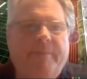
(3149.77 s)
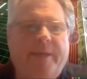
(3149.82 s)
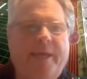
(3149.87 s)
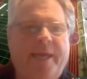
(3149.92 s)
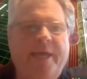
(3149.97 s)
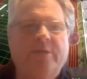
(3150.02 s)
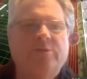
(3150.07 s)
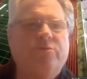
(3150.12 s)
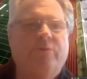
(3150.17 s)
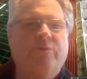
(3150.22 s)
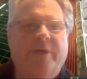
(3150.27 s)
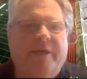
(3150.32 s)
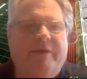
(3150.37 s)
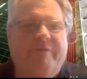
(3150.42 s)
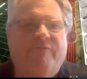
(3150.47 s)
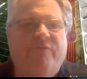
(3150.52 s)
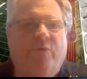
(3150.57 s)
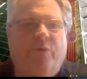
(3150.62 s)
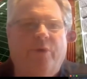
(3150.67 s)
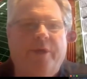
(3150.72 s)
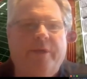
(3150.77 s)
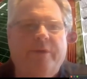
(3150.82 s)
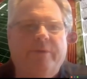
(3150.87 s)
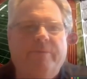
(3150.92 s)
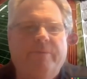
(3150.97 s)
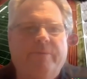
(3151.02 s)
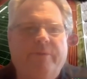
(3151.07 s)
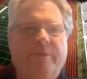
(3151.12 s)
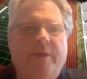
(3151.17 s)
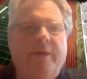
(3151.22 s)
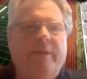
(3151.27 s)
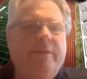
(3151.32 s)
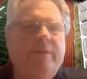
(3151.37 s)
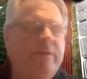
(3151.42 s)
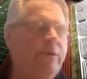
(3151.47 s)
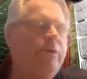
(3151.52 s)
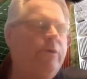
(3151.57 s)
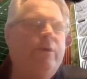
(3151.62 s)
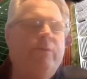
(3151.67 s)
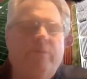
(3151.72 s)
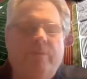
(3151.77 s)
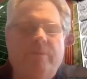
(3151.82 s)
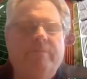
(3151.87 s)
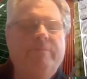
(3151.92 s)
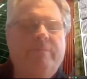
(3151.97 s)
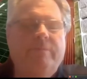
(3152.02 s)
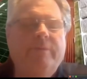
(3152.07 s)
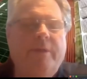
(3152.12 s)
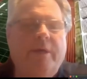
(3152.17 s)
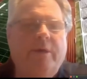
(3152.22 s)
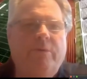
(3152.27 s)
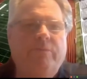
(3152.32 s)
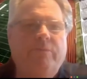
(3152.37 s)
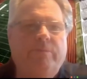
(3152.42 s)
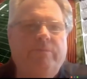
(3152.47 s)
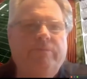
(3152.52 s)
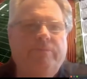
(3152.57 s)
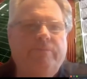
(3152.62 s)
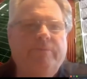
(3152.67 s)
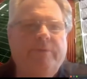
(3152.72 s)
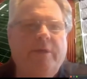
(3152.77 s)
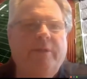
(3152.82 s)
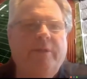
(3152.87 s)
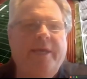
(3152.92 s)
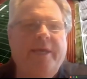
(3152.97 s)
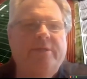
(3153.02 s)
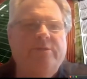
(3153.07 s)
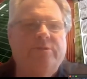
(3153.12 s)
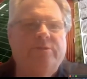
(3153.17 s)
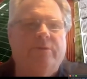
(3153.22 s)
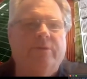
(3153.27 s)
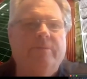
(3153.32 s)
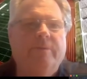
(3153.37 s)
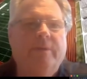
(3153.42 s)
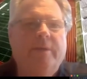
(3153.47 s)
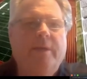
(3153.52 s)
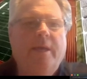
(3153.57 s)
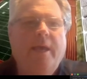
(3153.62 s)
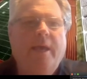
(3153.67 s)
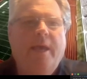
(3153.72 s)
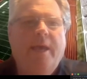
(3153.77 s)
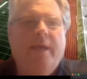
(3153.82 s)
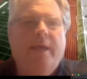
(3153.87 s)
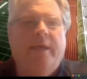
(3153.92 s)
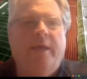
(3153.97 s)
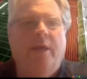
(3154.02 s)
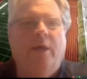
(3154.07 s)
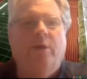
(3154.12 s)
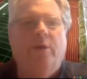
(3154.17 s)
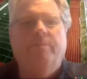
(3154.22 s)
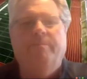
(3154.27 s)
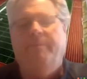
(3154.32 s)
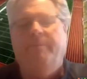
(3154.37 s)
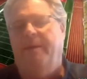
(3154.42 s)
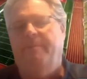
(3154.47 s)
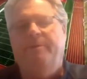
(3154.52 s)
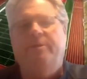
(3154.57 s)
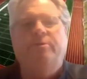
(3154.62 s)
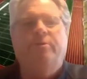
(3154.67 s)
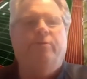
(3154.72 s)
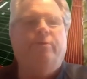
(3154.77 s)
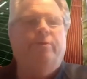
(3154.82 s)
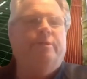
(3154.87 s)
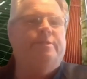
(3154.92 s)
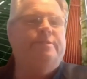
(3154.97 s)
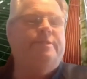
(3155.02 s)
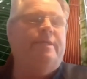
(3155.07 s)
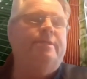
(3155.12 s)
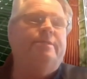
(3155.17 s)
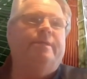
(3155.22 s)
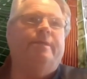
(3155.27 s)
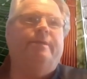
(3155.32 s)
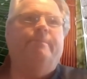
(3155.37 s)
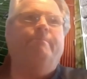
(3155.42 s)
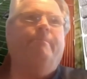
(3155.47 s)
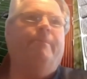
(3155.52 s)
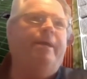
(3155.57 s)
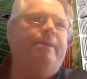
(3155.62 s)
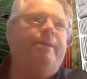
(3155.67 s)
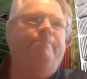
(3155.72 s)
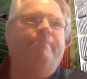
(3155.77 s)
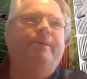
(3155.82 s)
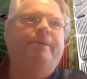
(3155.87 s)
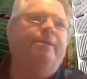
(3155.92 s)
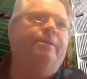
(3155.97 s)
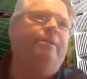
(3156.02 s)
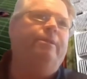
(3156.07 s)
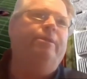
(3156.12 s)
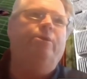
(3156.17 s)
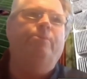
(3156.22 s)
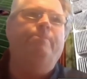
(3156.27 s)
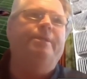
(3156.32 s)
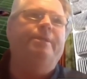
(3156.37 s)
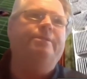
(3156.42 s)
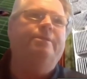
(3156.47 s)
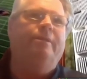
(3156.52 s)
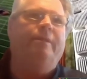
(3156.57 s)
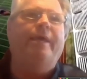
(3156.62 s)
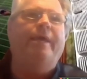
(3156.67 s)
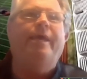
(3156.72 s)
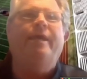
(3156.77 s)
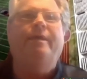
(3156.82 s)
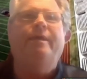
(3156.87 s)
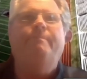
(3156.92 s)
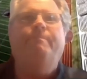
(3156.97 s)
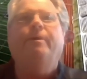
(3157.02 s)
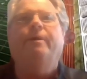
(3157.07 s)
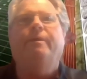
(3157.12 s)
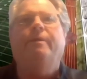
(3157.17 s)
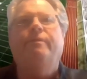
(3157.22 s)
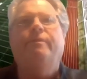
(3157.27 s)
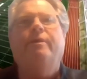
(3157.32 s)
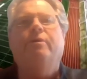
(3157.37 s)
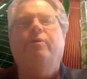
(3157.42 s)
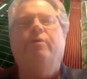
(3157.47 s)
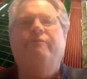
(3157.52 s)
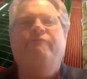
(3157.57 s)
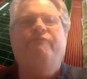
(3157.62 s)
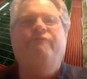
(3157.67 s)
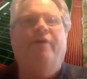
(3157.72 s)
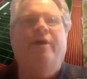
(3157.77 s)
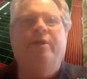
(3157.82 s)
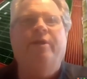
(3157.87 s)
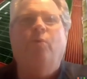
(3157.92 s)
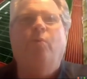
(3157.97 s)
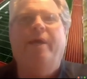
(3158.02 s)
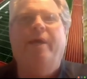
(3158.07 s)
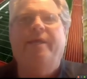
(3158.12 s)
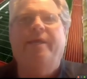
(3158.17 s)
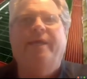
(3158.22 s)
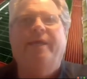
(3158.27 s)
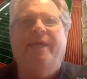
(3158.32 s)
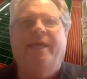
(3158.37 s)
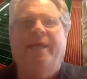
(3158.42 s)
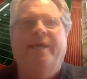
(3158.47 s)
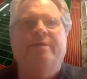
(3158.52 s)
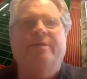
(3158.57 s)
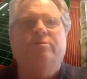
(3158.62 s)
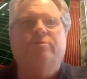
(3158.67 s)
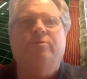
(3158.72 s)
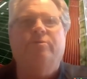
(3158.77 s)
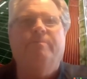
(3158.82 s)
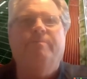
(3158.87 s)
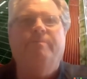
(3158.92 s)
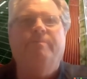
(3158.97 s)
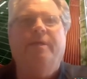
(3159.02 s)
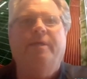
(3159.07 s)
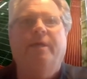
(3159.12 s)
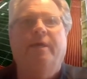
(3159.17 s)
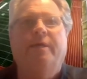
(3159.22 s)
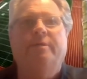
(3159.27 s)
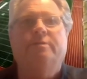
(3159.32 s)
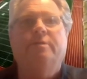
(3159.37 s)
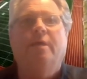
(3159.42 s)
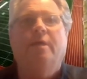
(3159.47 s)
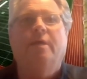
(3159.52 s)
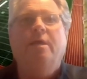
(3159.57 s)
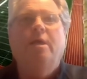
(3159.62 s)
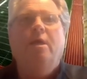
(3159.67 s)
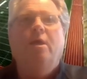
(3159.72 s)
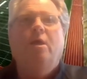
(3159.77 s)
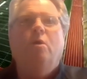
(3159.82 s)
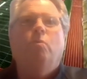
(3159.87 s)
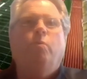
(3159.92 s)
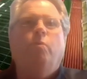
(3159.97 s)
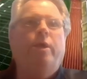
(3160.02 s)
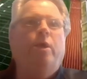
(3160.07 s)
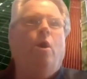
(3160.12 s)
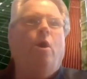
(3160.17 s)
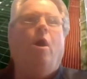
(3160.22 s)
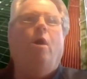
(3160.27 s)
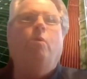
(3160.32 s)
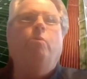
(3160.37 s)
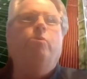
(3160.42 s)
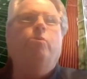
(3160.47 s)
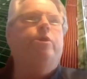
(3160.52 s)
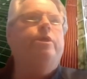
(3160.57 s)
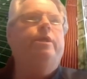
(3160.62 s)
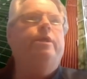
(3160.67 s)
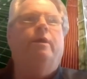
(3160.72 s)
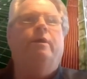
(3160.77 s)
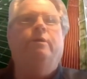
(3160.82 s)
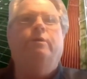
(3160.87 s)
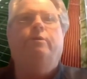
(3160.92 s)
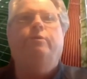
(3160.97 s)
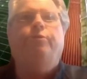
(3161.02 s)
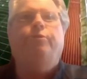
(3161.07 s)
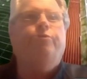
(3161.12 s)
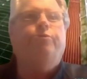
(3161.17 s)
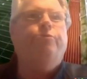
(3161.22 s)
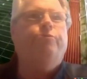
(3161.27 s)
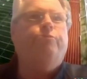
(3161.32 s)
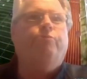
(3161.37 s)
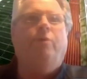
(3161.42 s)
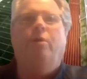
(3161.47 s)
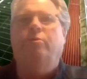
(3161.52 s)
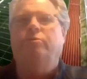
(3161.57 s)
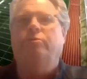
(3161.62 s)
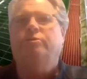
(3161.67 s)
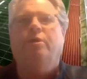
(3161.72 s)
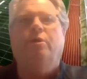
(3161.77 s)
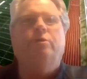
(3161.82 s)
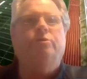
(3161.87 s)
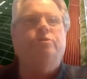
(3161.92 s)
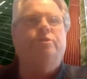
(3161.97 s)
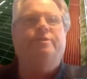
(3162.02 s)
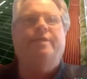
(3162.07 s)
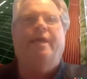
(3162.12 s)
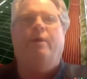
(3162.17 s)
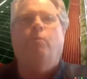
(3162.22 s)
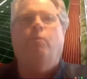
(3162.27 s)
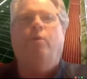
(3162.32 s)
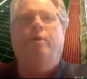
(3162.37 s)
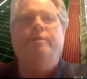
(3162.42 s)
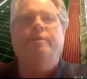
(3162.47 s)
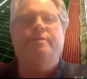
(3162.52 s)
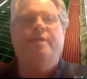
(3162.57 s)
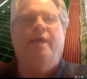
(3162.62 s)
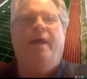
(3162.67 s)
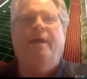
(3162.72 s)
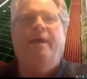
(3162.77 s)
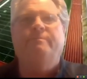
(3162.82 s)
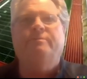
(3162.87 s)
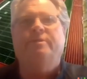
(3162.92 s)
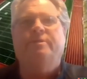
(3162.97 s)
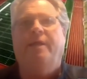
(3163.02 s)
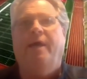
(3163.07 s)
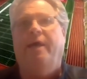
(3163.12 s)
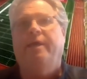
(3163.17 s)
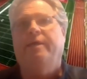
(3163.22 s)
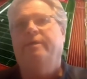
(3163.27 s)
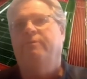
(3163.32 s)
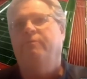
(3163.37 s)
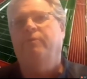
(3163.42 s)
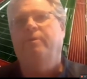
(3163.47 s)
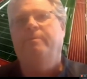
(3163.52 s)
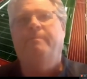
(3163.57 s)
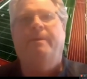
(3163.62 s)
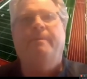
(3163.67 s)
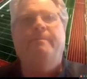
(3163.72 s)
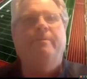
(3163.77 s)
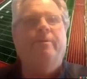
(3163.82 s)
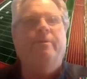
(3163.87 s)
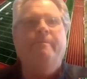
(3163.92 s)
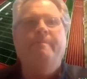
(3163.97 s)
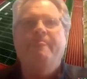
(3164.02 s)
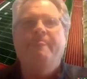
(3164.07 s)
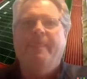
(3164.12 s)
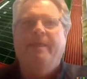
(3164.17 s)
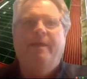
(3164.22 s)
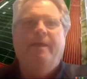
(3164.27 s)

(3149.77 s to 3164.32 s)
answering it for you. They'll answer. Maybe during the season it might be a little bit delayed, but they're going to find a way to answer, because we all were young throws coaches at one times, and I can remember,